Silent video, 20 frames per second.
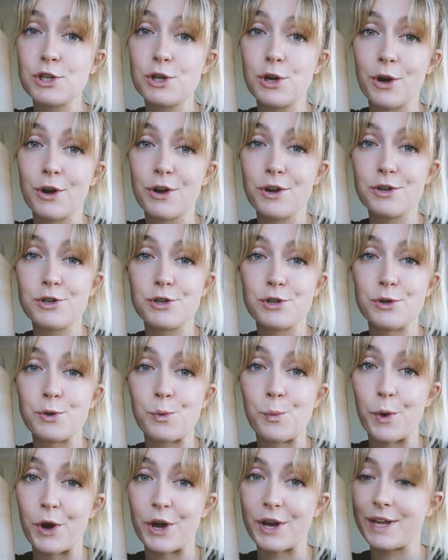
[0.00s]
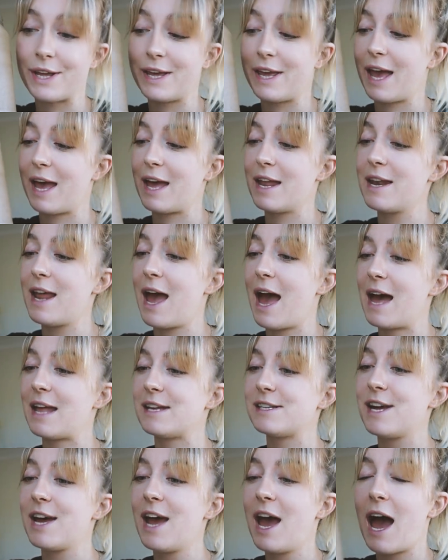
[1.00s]
to go to work again,
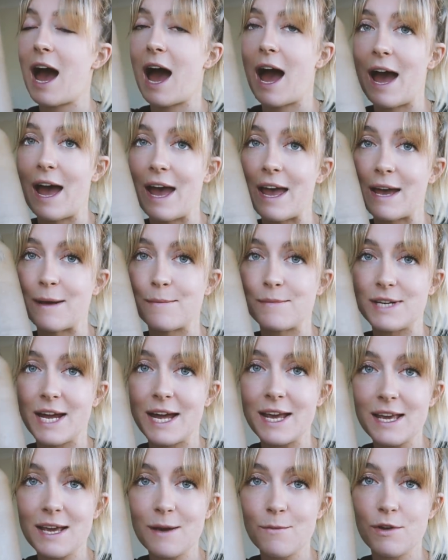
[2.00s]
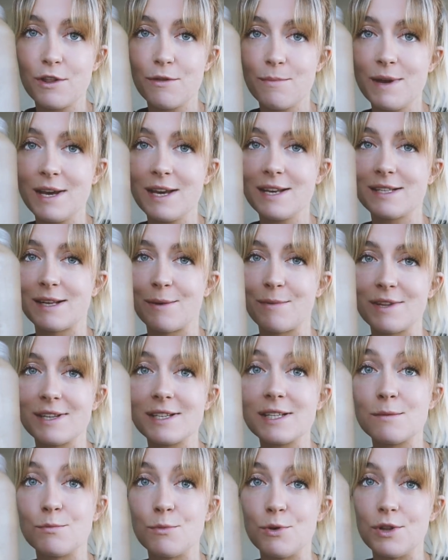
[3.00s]
and I am taking with me some of
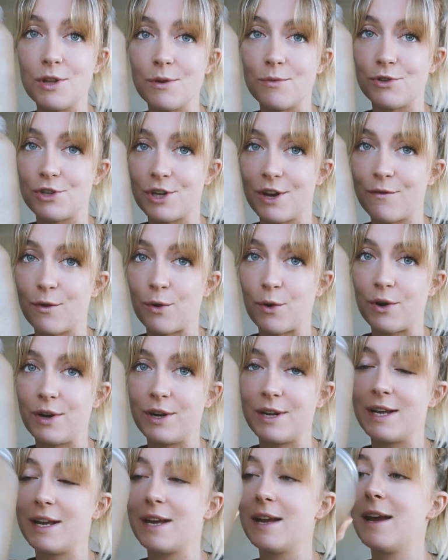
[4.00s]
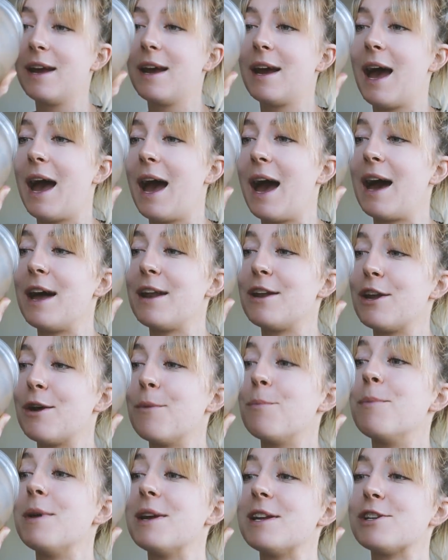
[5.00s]
this smoothie, which I've already had
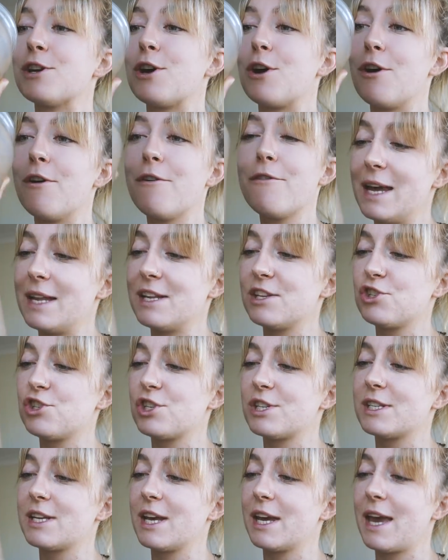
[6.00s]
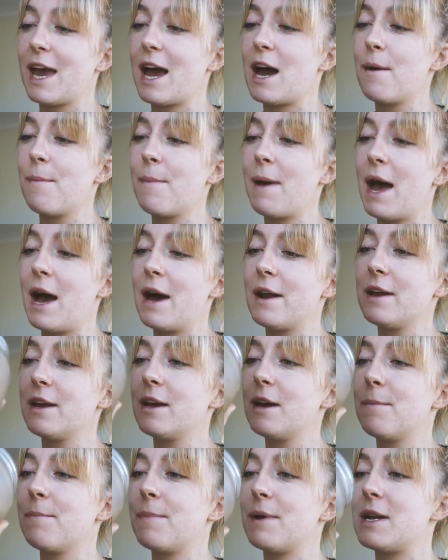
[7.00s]
a bit of. It is just cacao
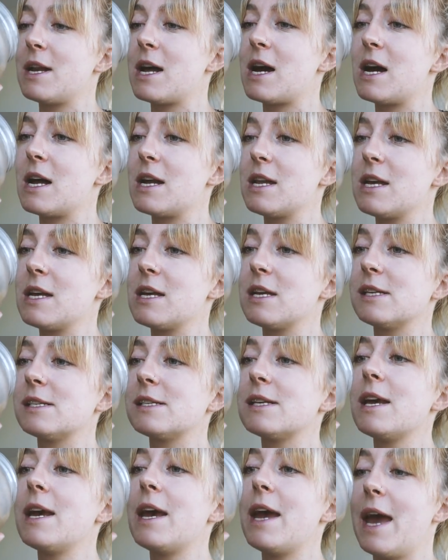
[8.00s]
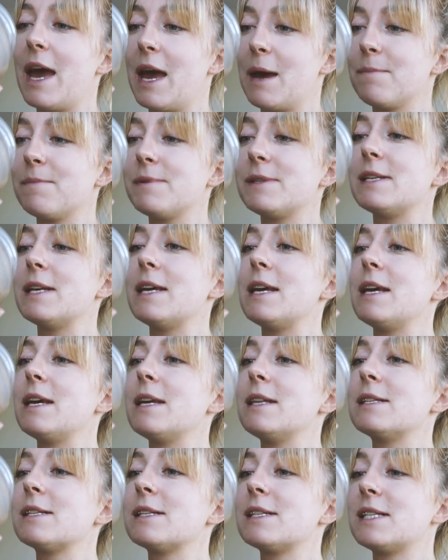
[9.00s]
powder, bananas, hemp
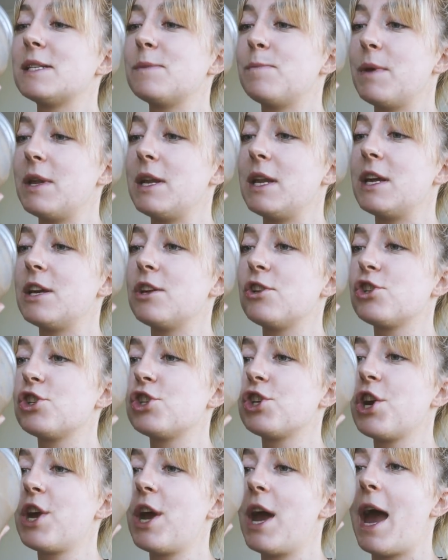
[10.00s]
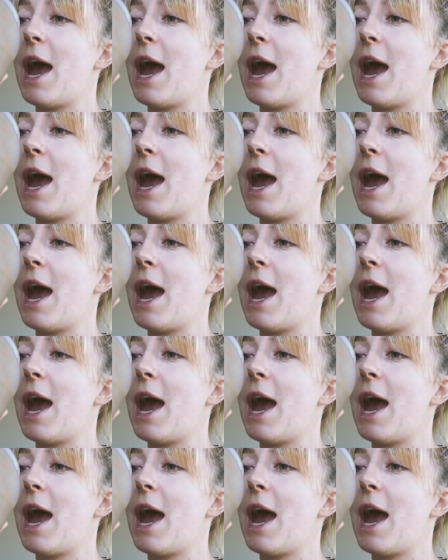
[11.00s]
seeds, spinach,